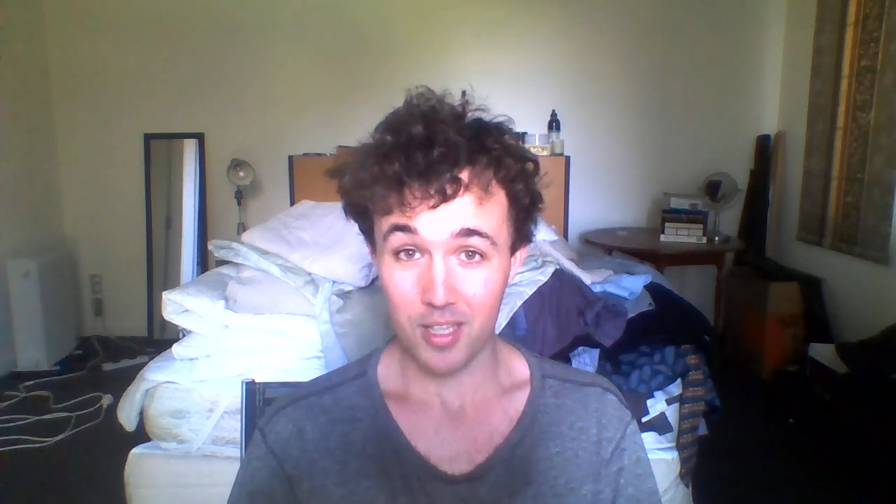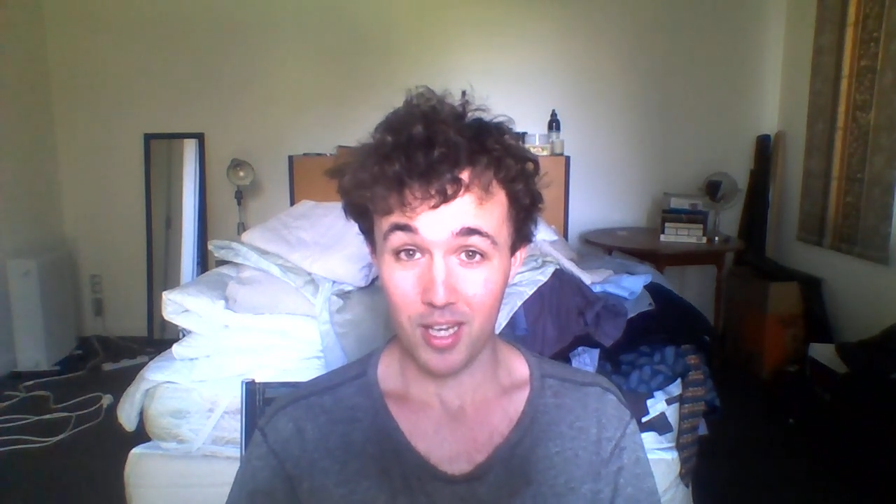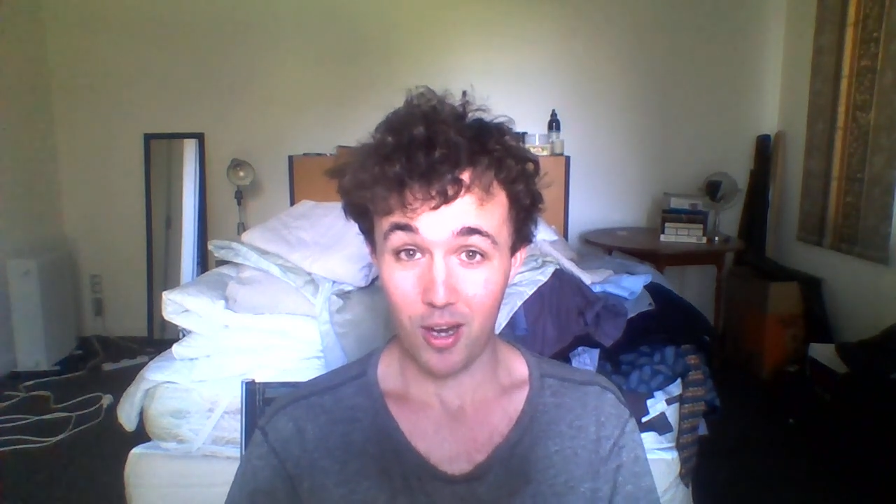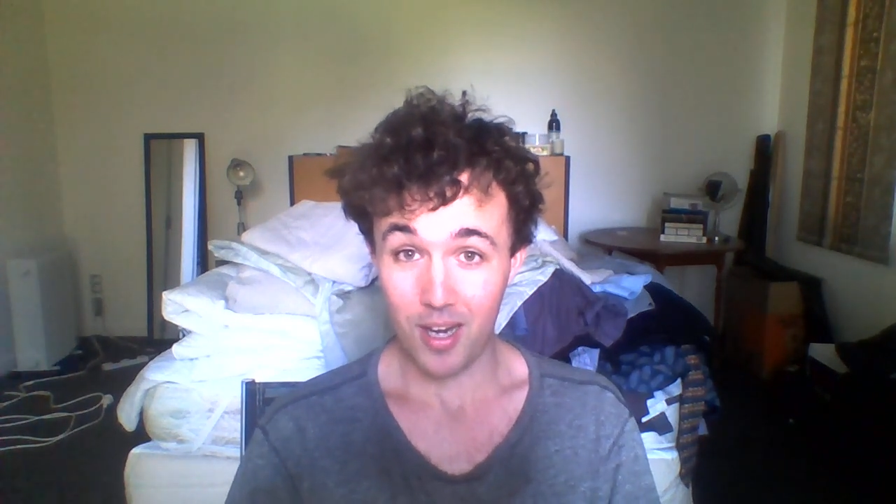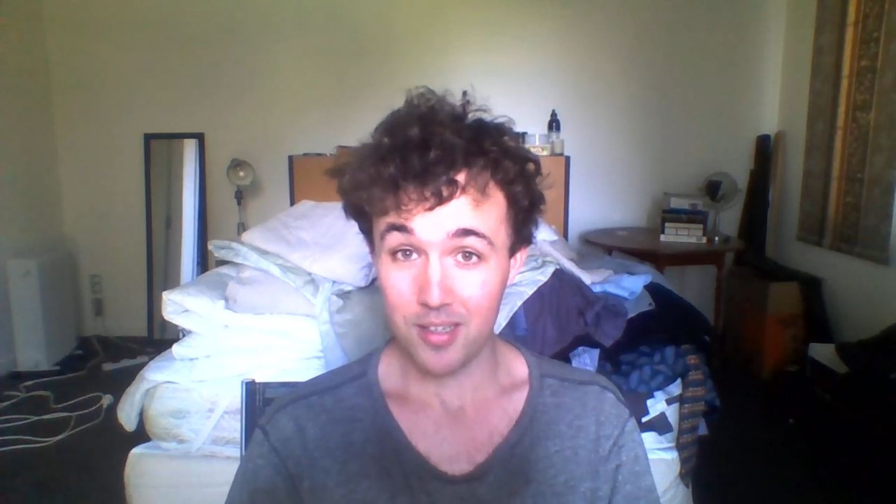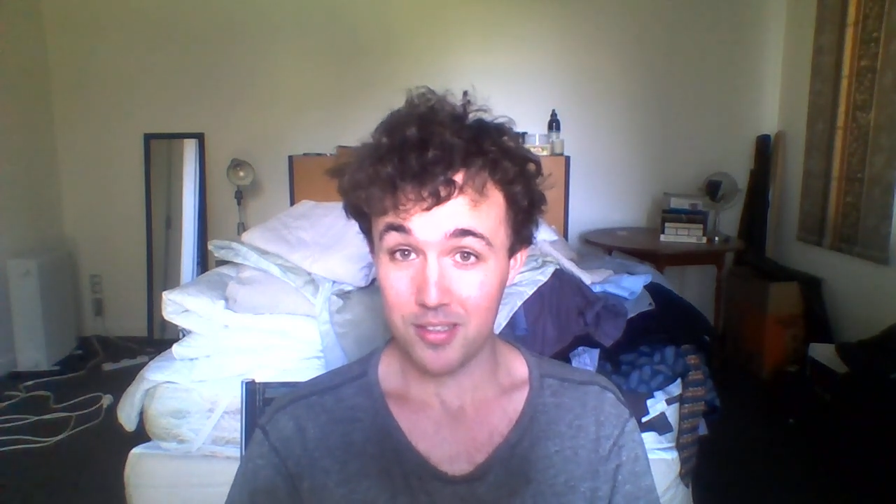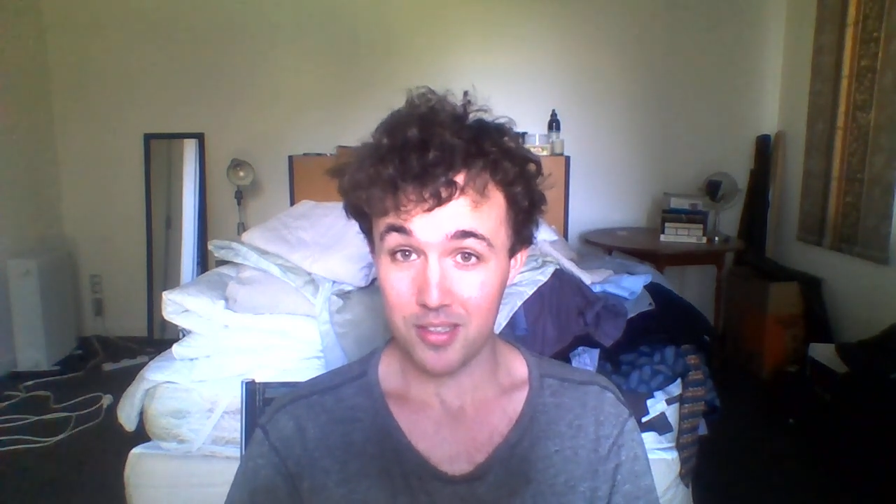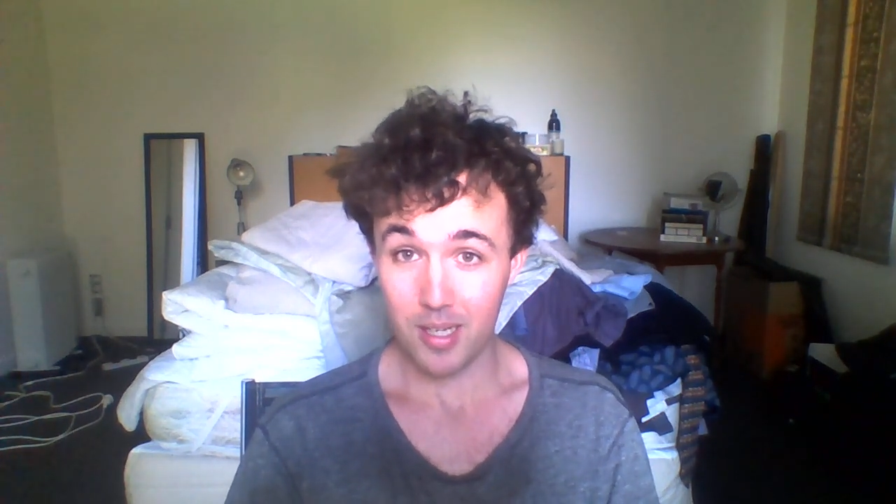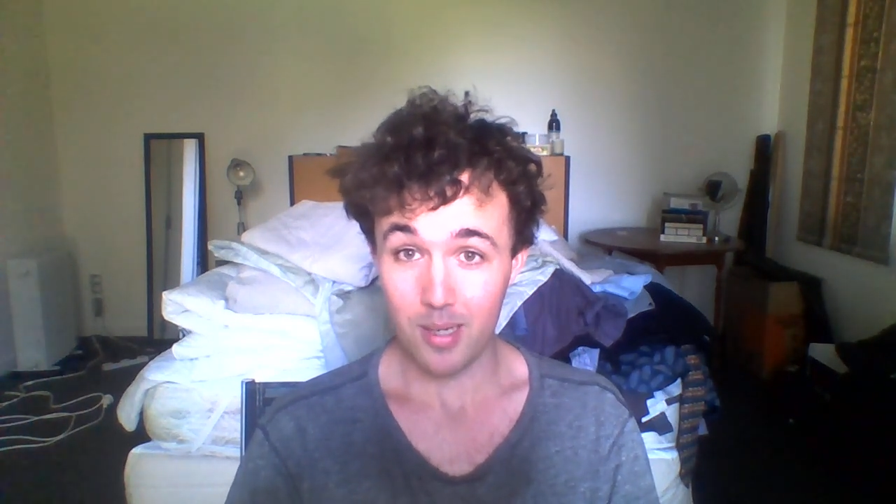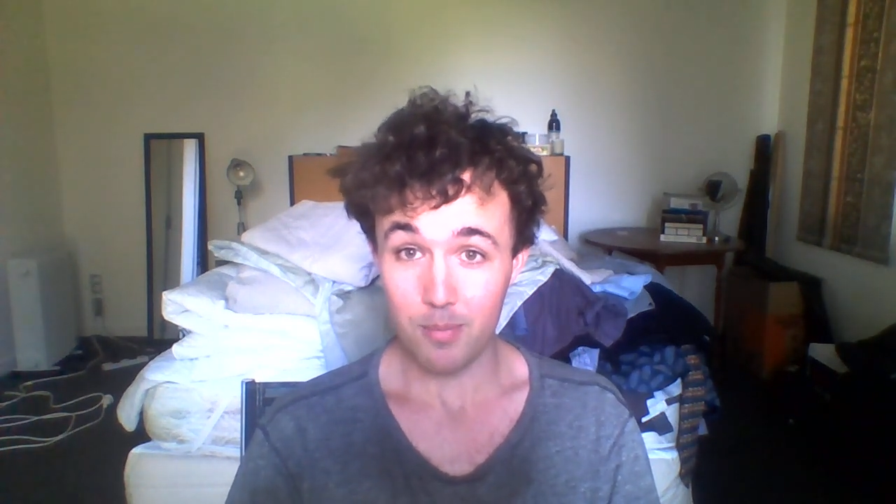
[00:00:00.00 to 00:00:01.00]
they hide his
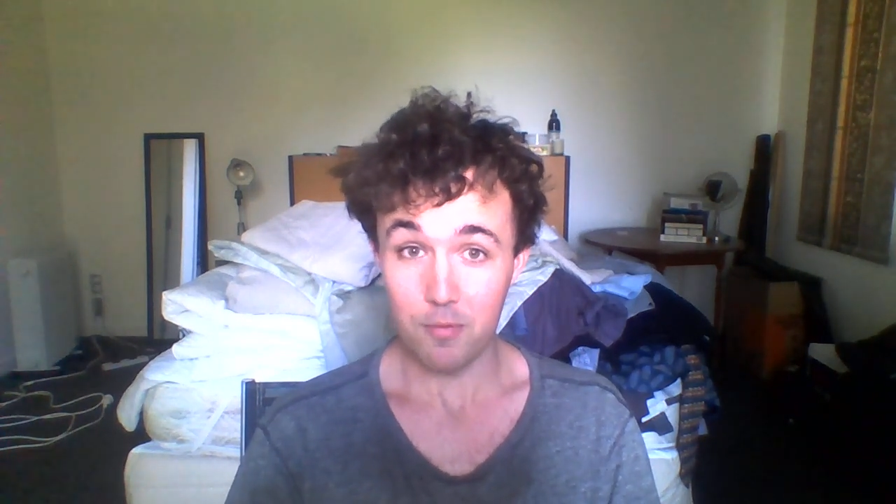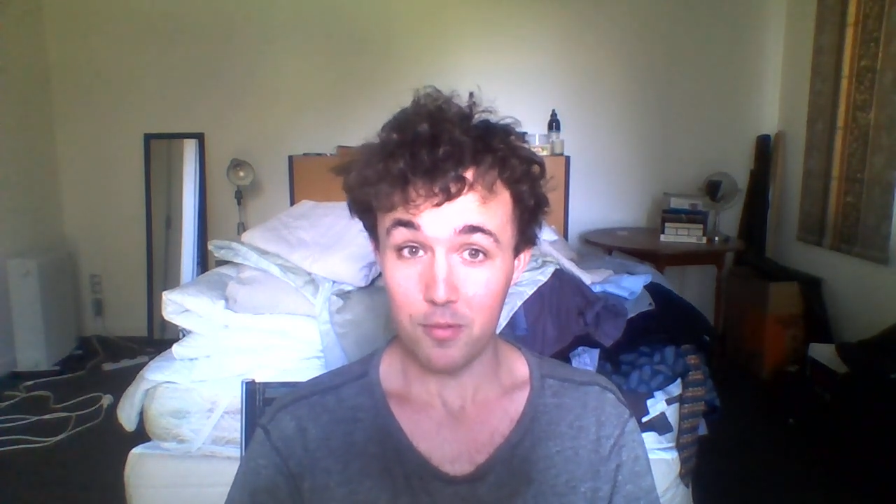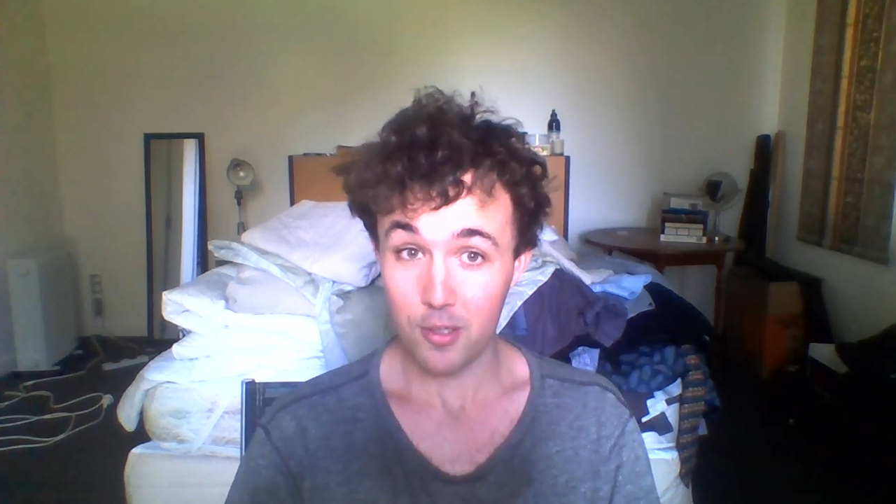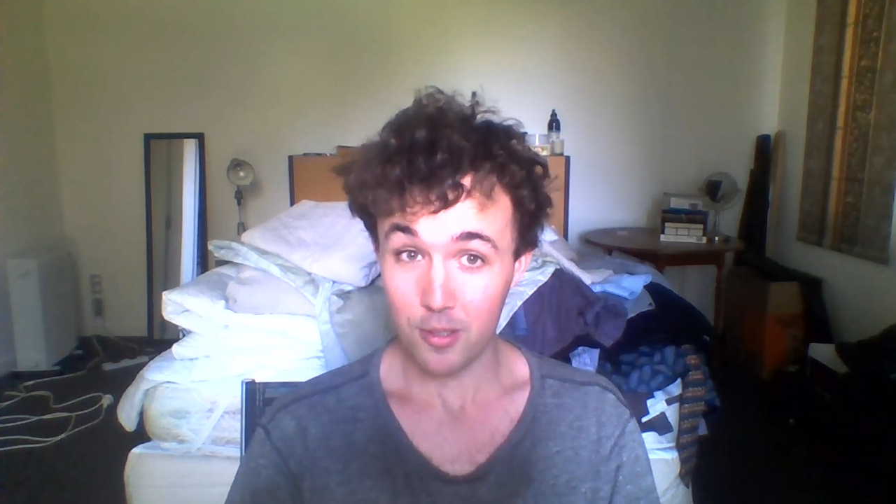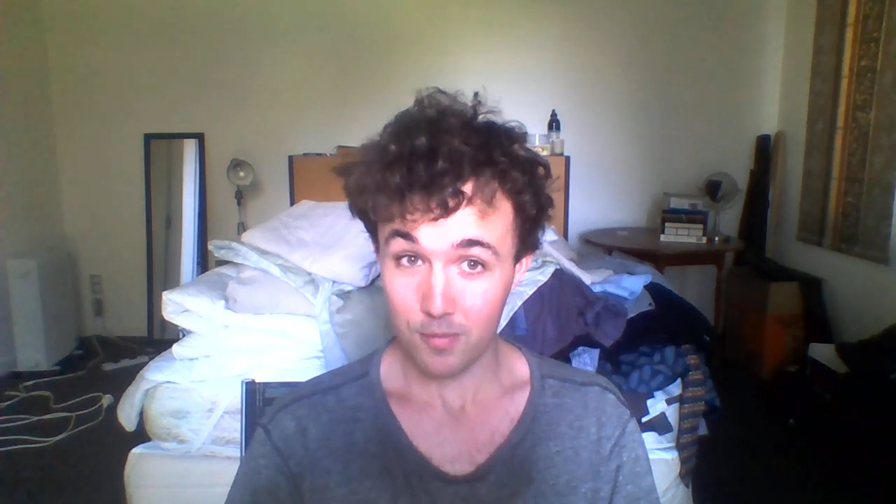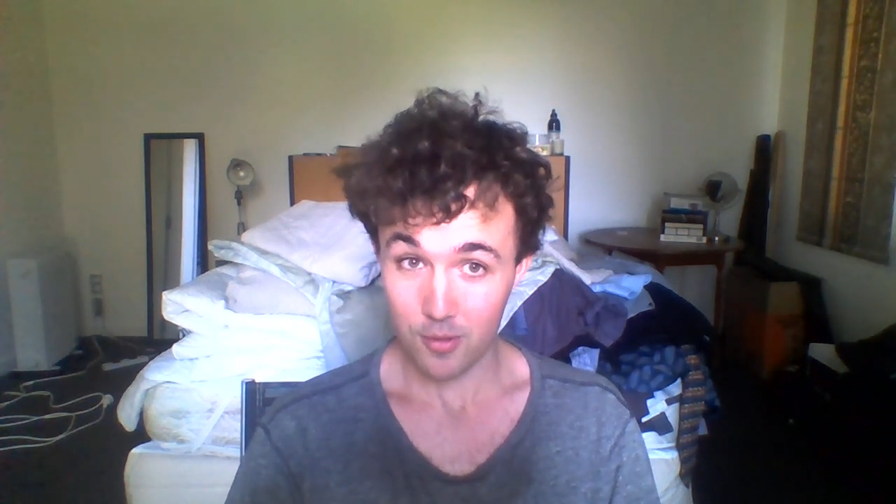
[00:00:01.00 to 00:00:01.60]
name very,